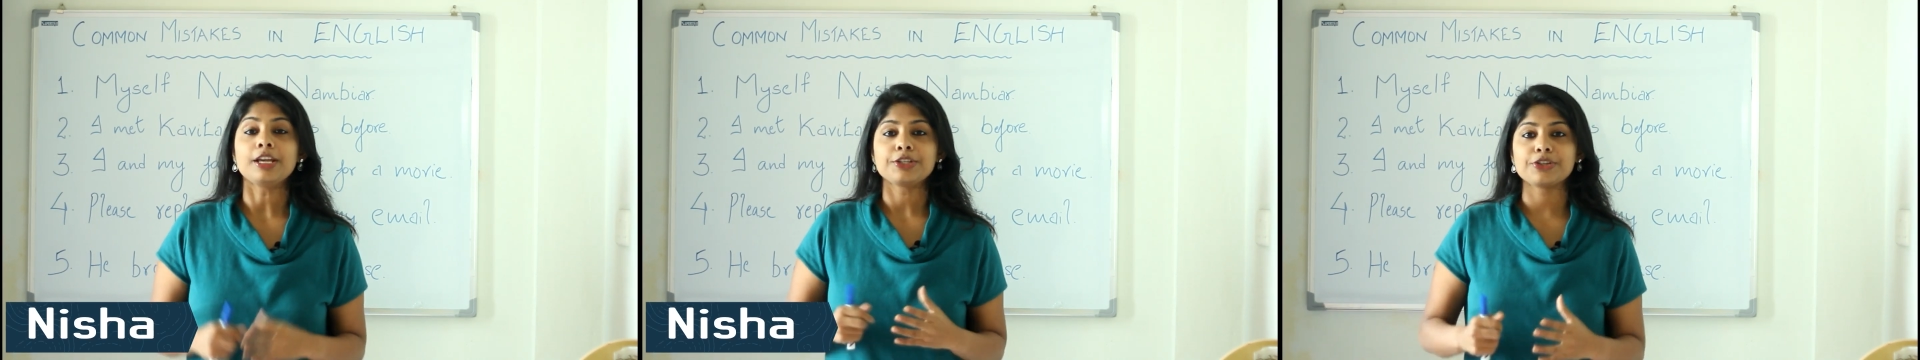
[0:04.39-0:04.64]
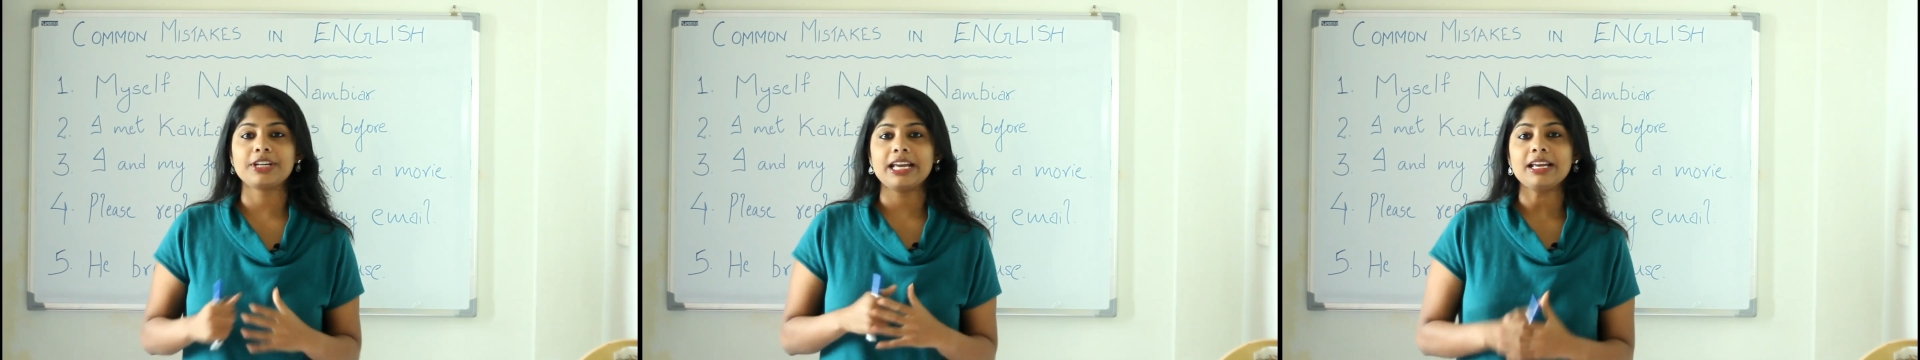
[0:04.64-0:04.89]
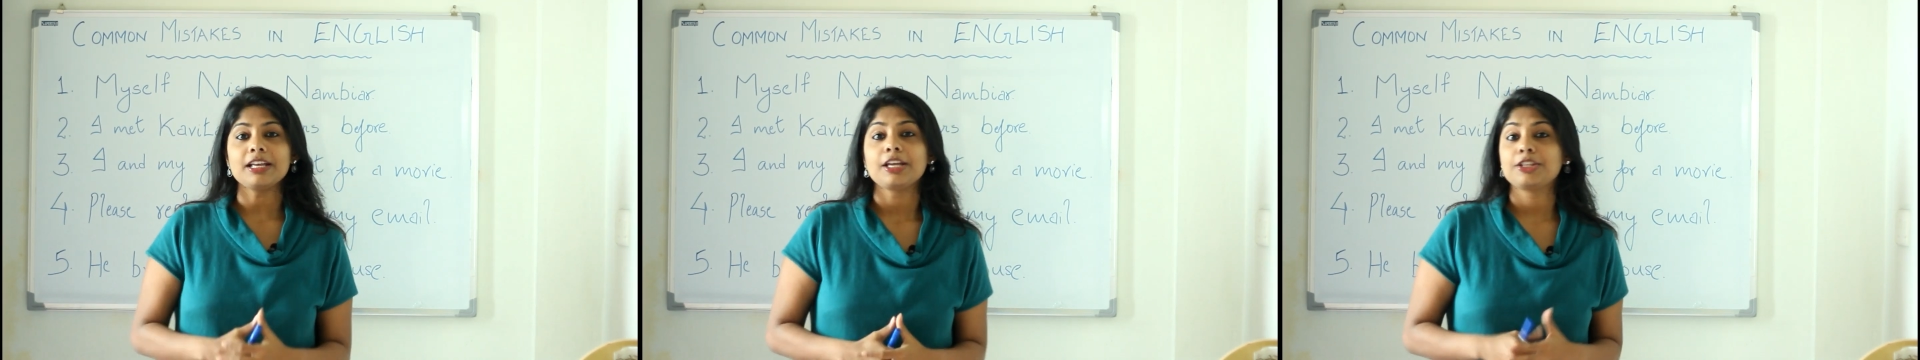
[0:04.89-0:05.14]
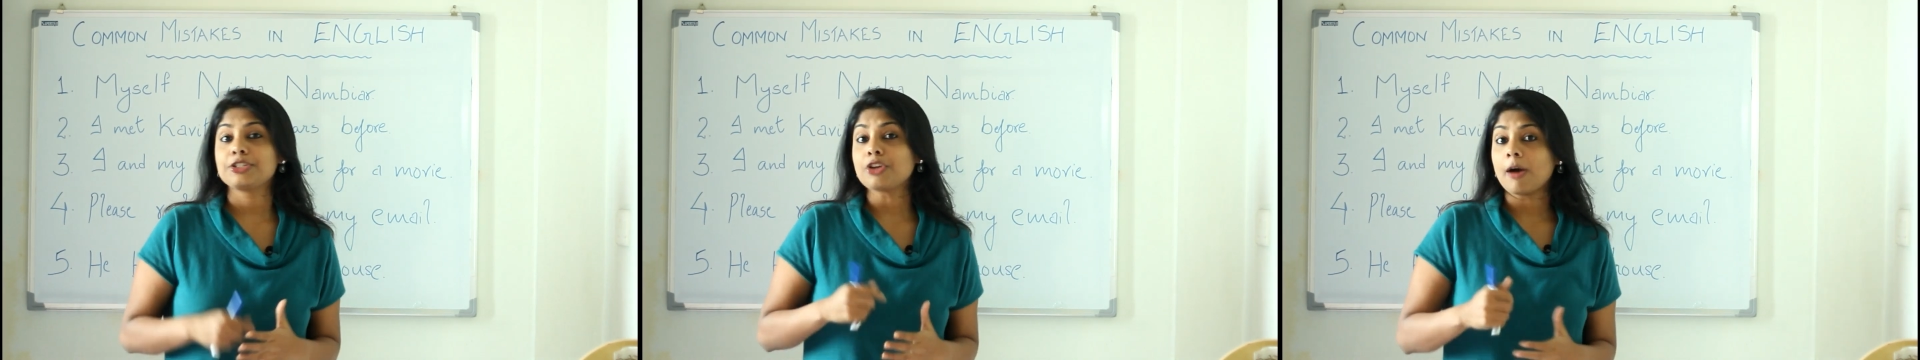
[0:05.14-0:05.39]
Today,
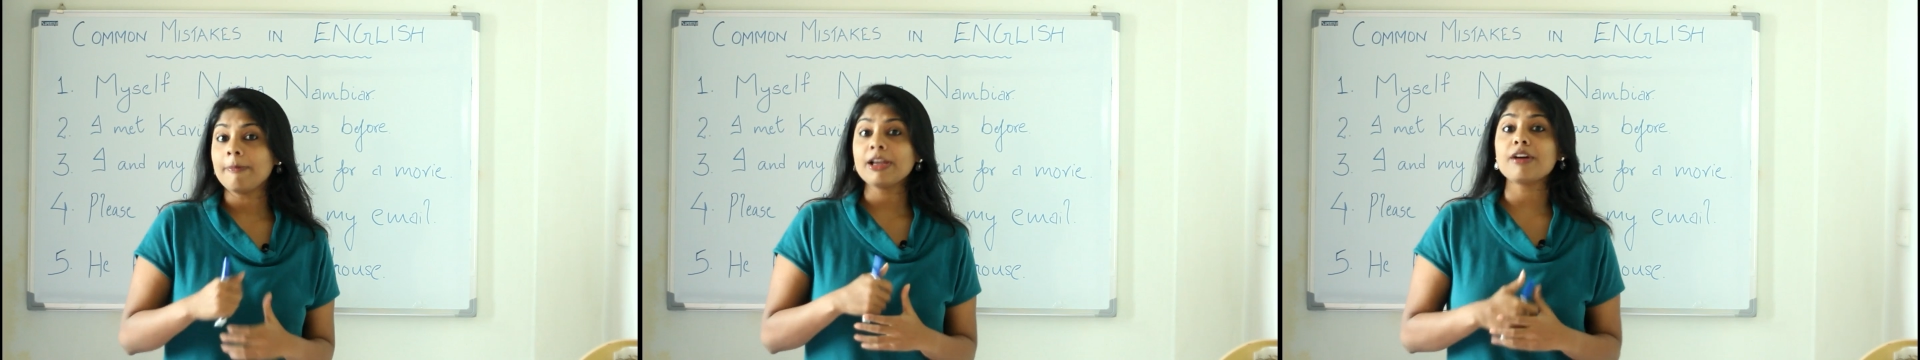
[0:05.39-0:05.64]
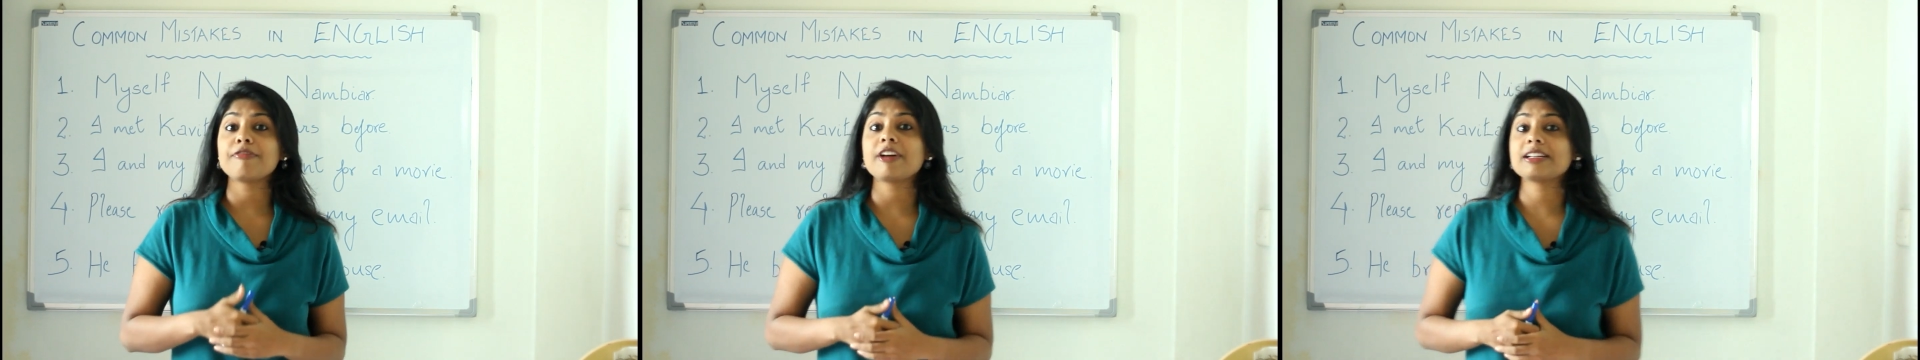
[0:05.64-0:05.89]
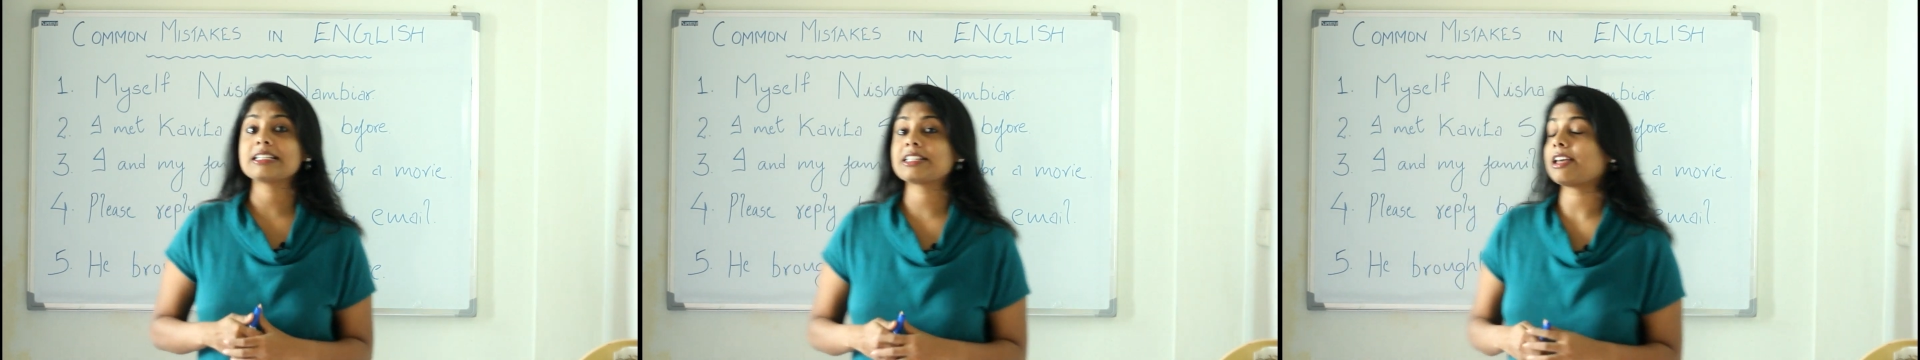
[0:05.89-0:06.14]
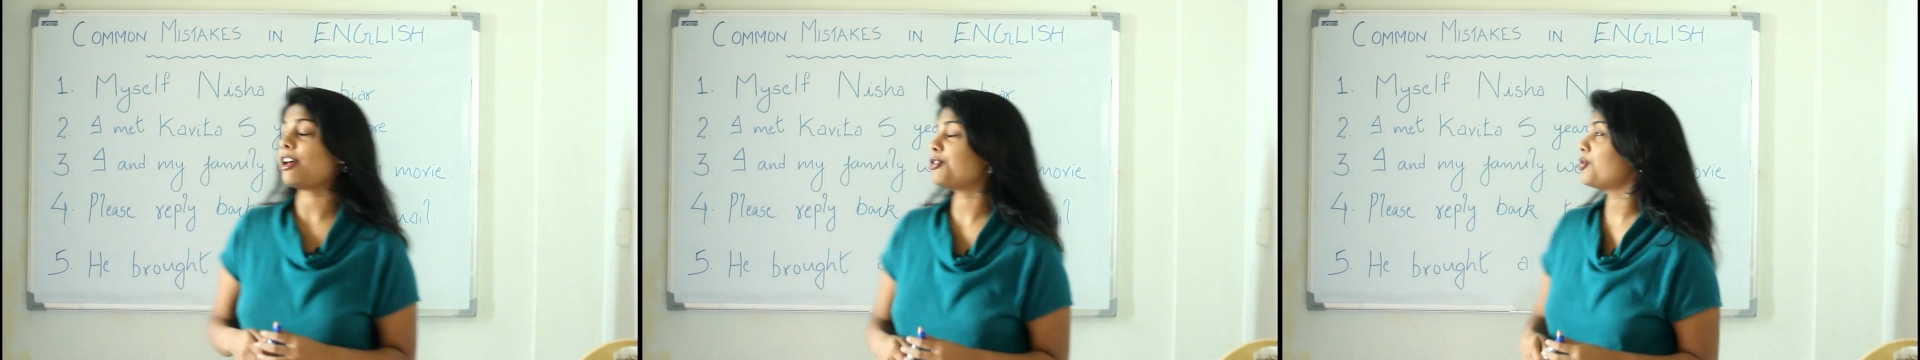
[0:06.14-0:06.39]
the topic of our
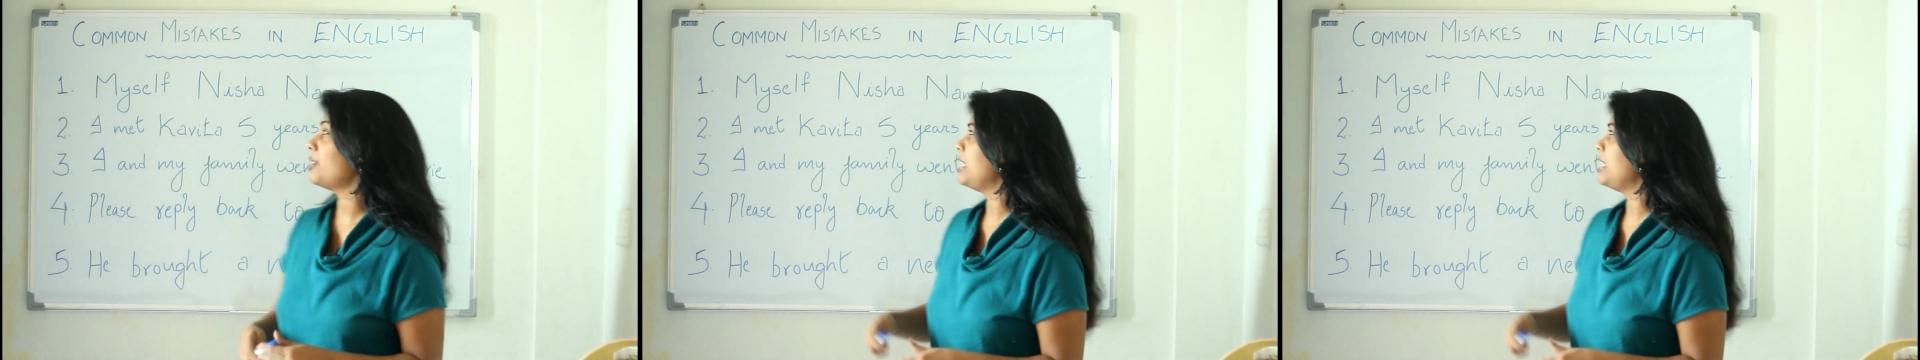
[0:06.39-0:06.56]
discussion